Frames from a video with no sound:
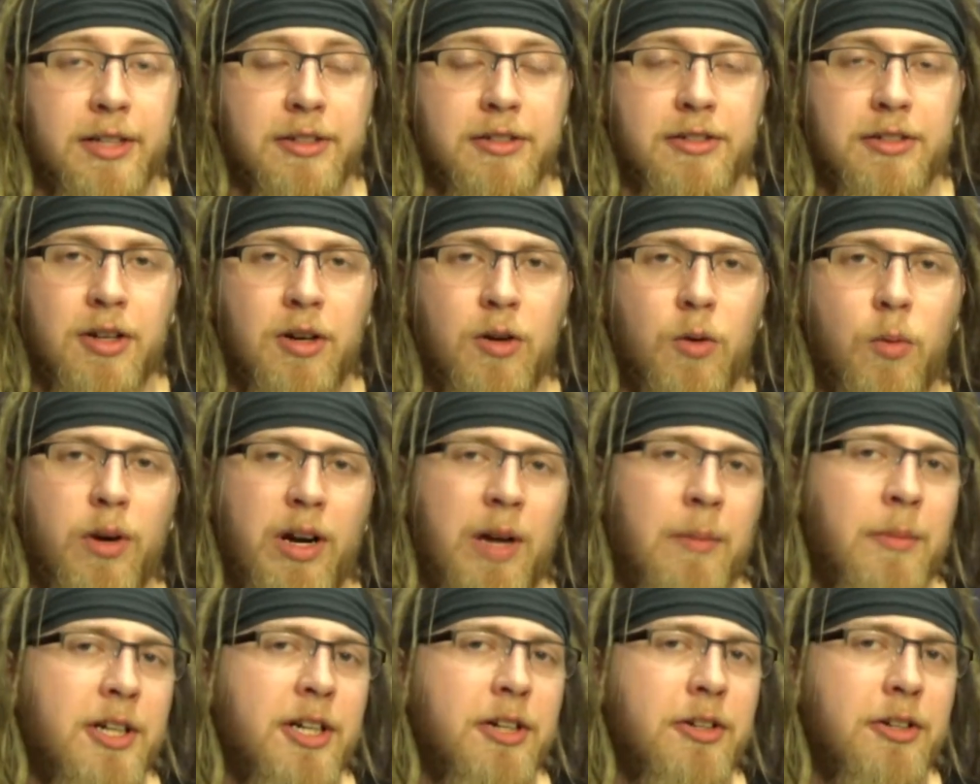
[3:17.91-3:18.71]
So what
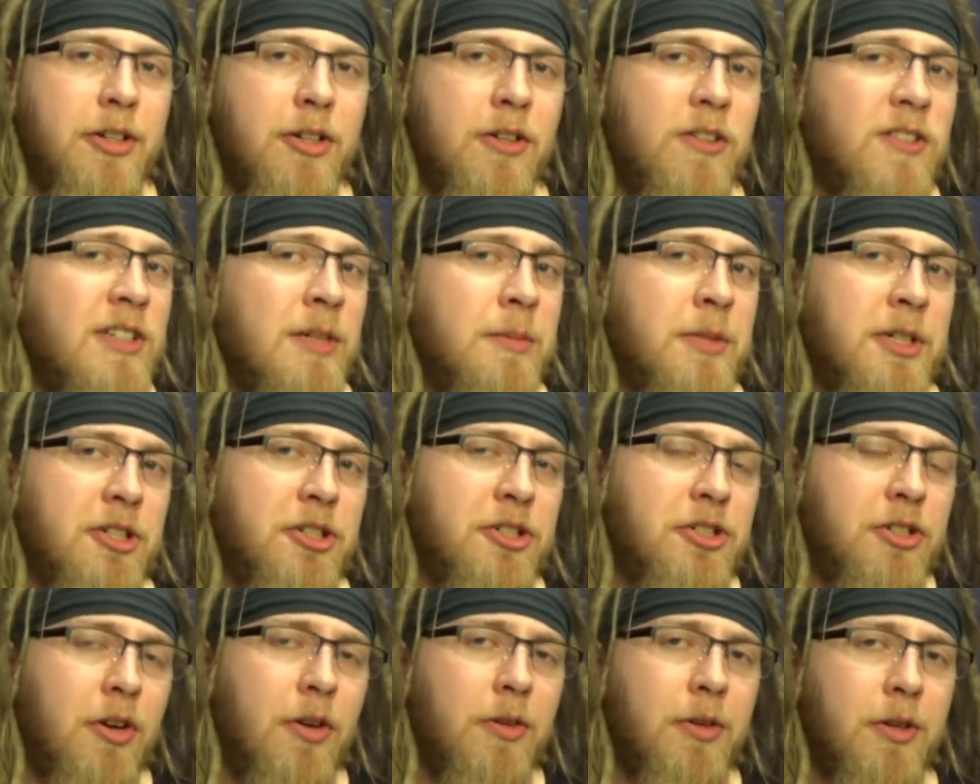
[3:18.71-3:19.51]
I'm going to do is I'm going to
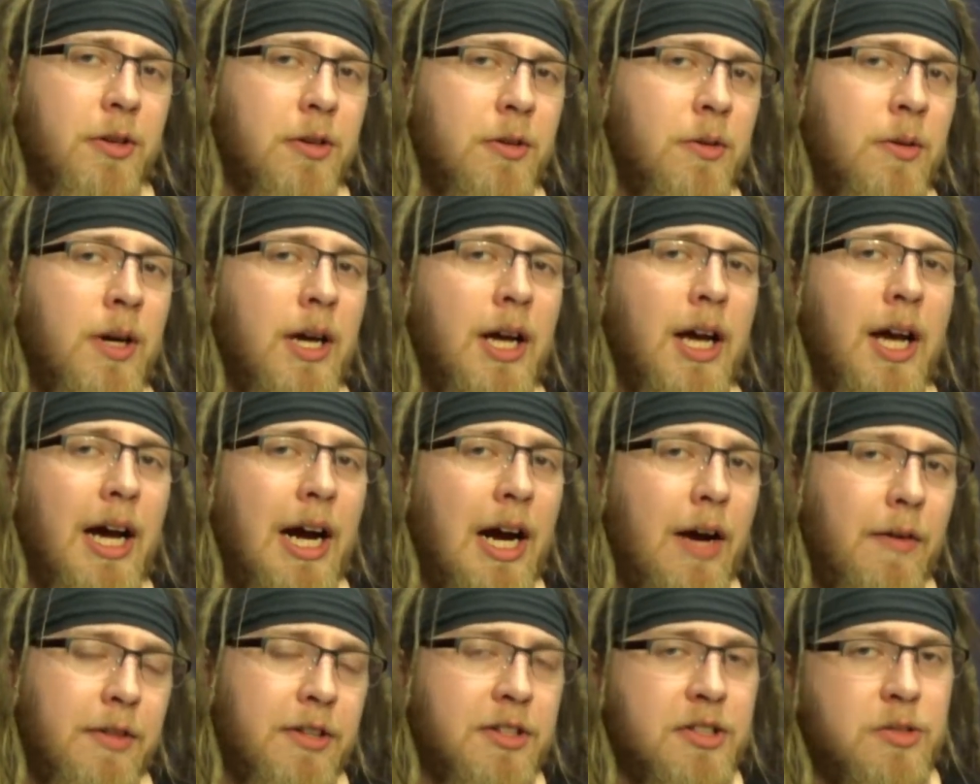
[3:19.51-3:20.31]
show you
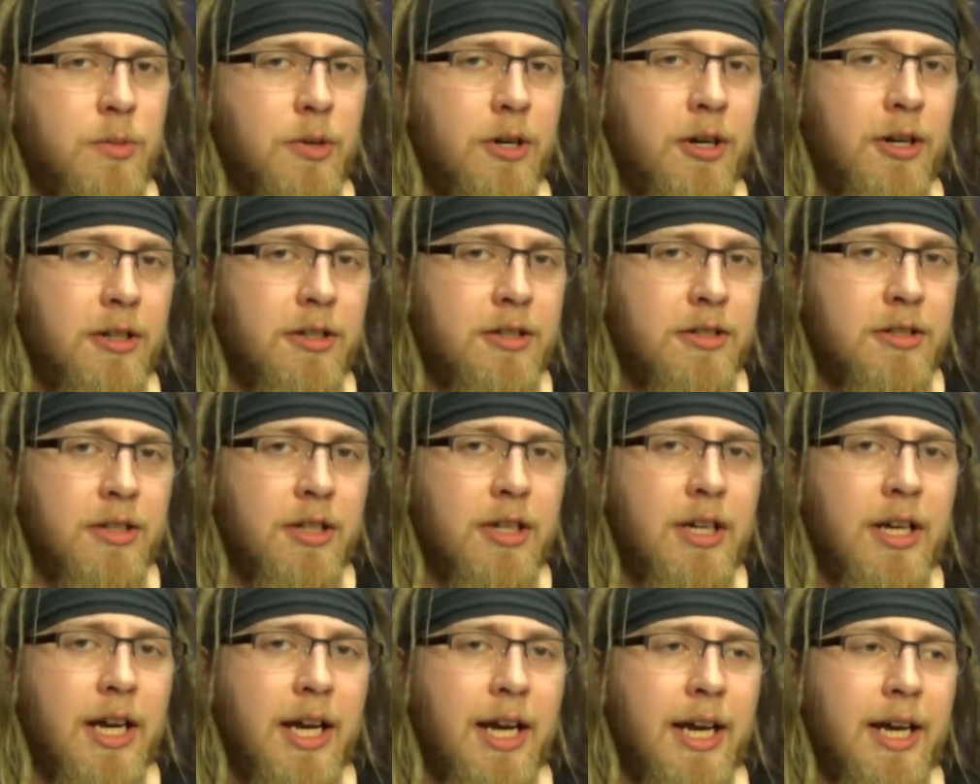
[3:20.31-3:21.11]
how this works
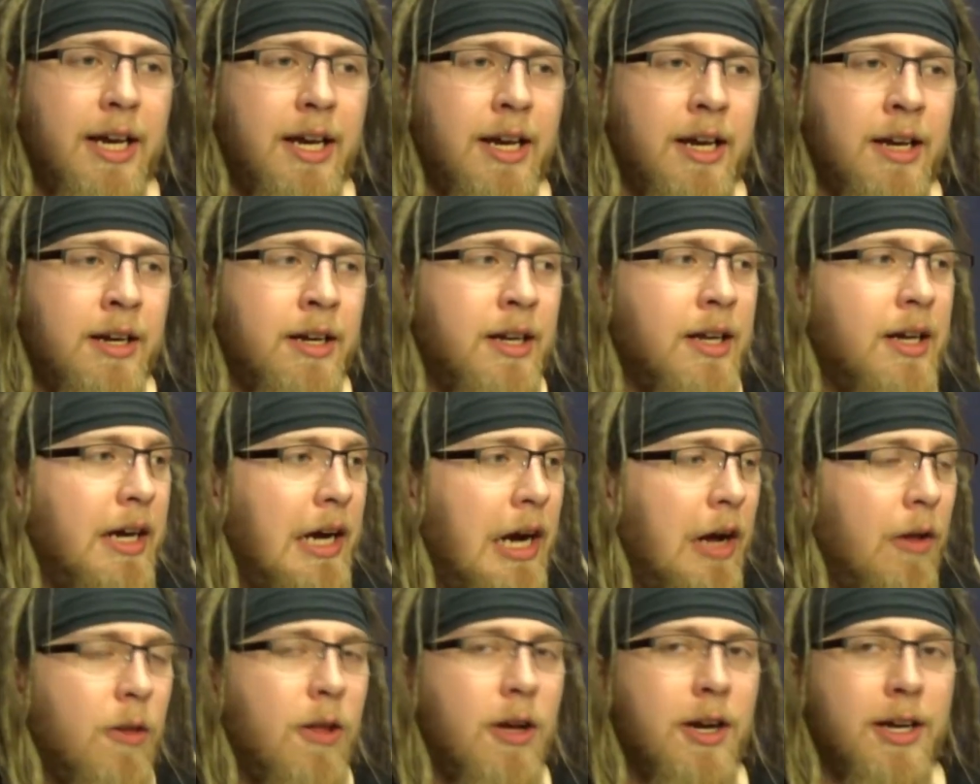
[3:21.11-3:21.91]
and
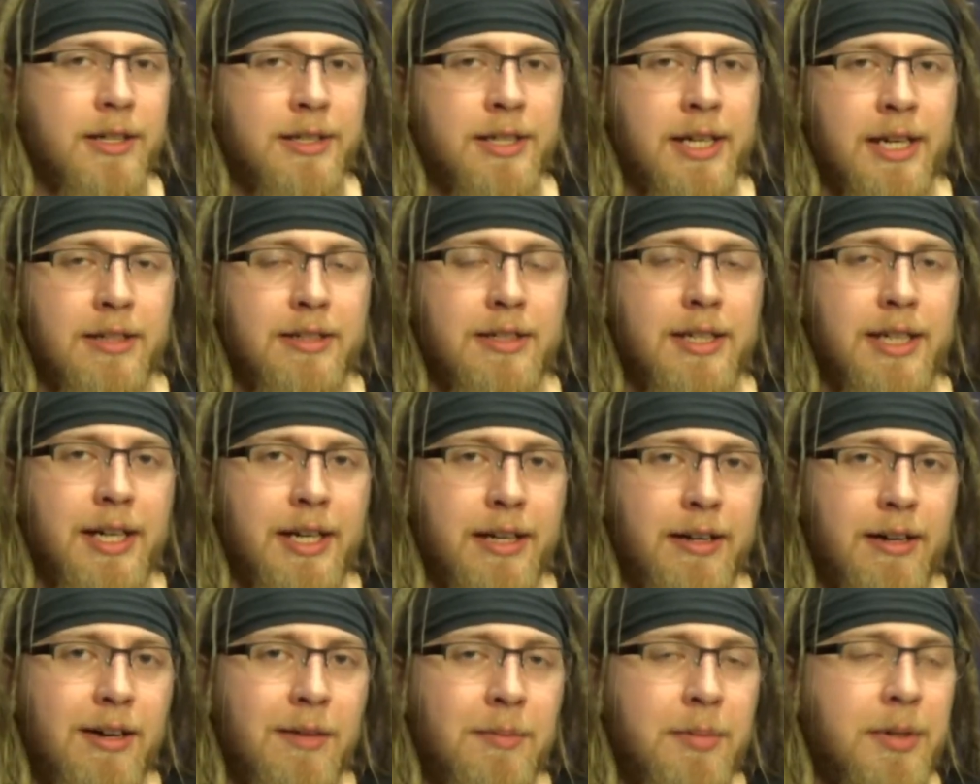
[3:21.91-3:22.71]
how long it takes to
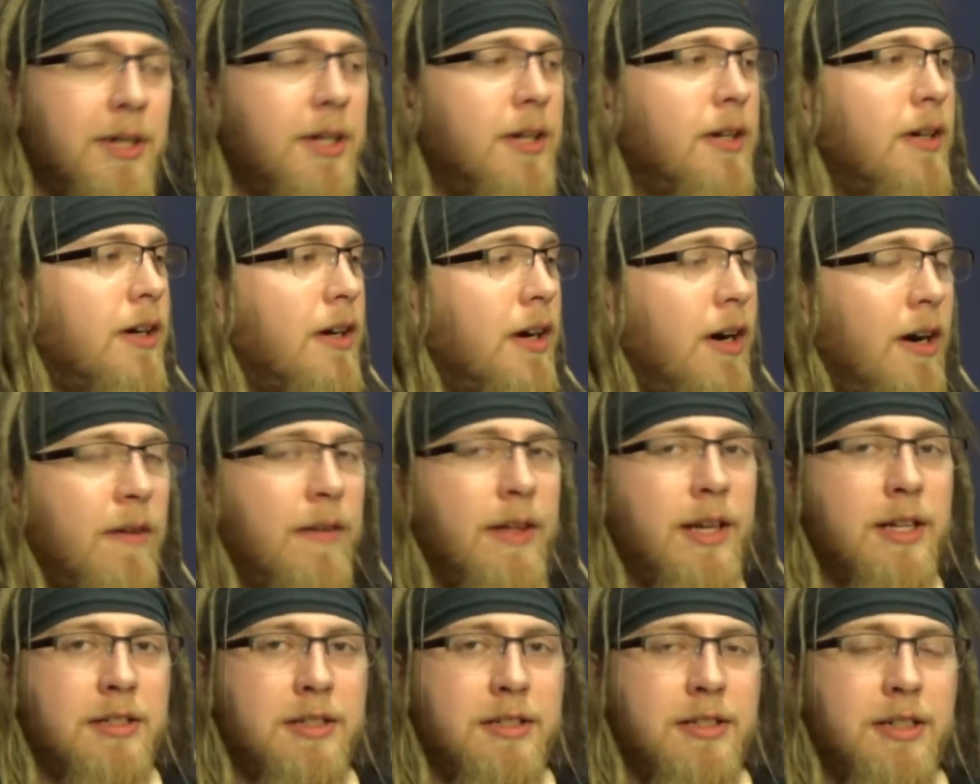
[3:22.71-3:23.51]
heat up, all
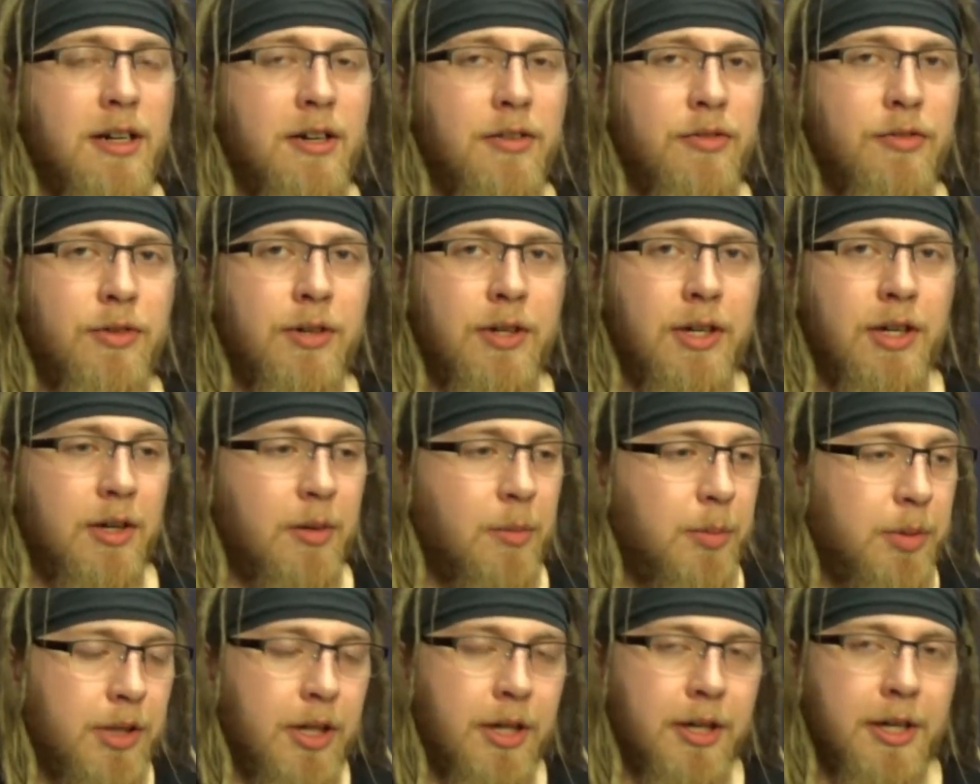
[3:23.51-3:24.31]
that stuff,
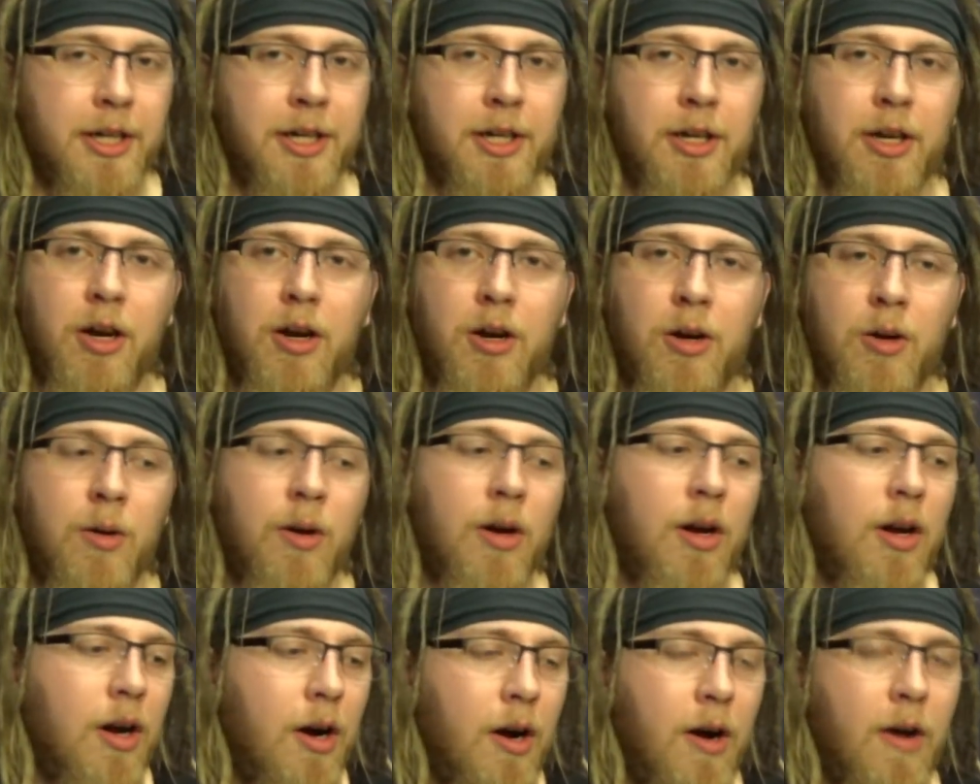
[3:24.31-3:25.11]
plug and
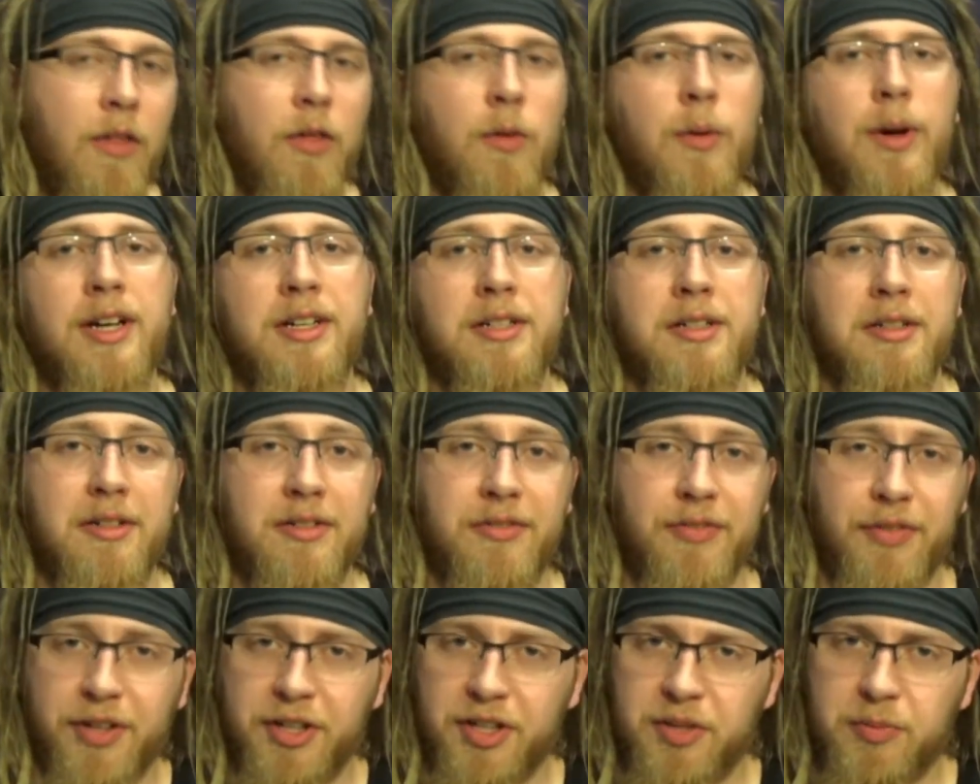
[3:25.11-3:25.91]
go, all the way to the
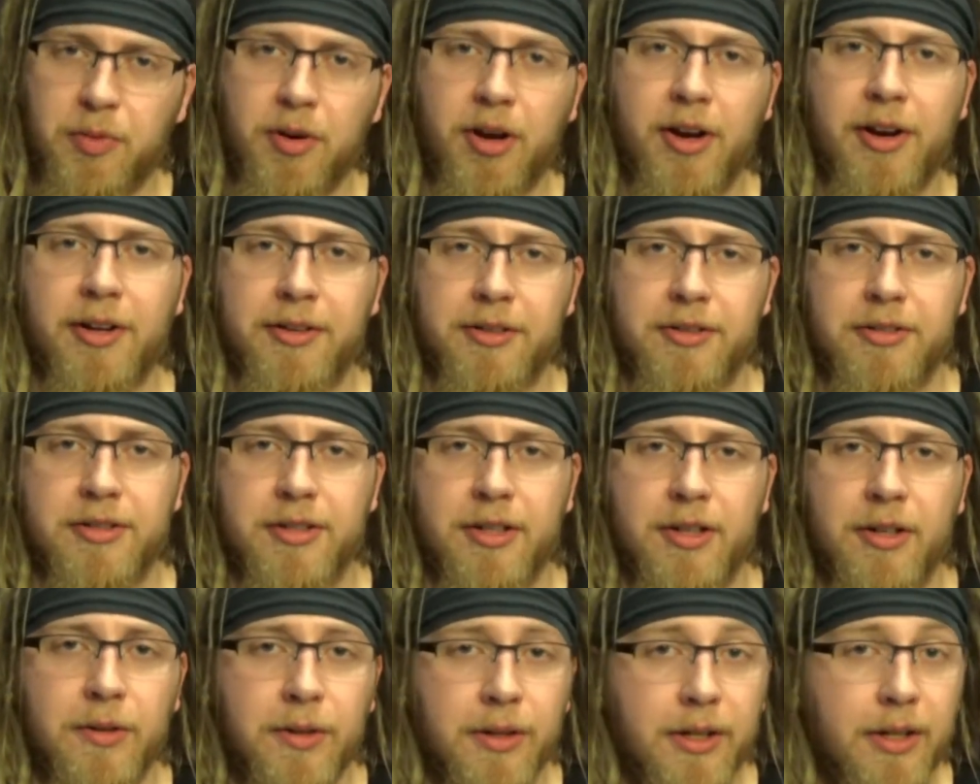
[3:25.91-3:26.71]
finished product.
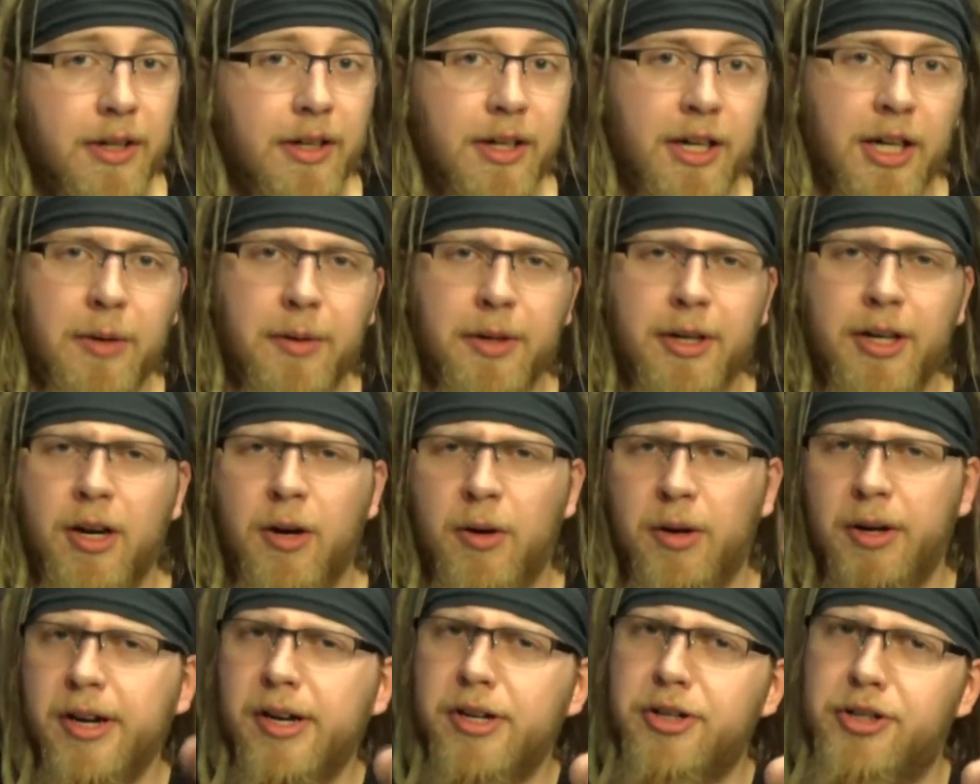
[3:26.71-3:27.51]
So here we
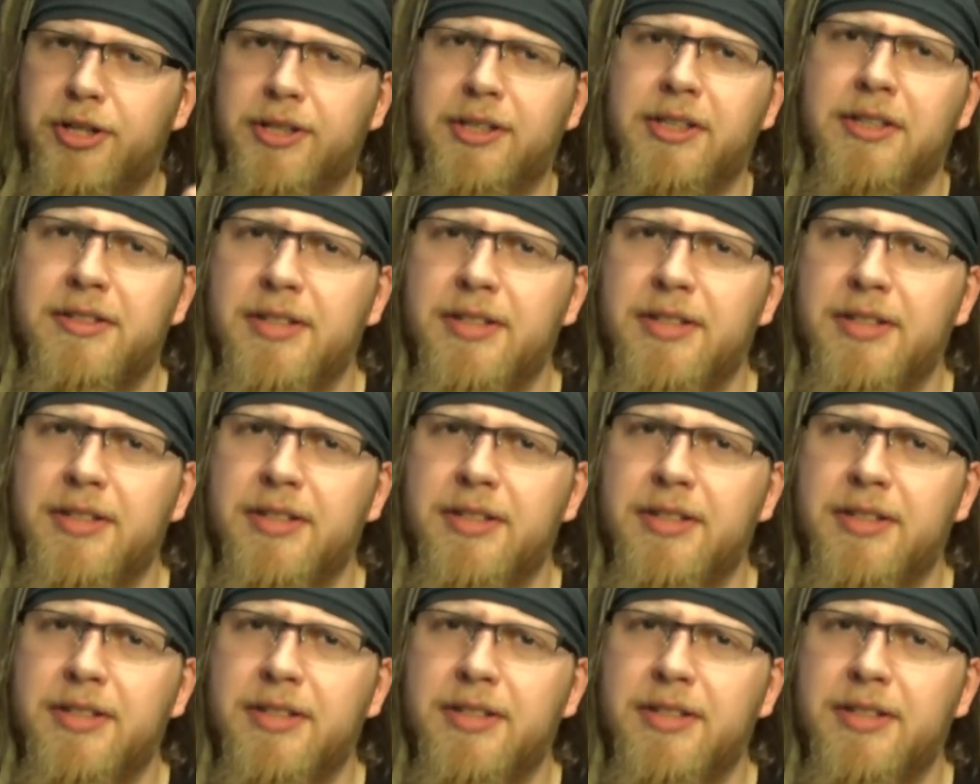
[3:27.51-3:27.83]
go. Check this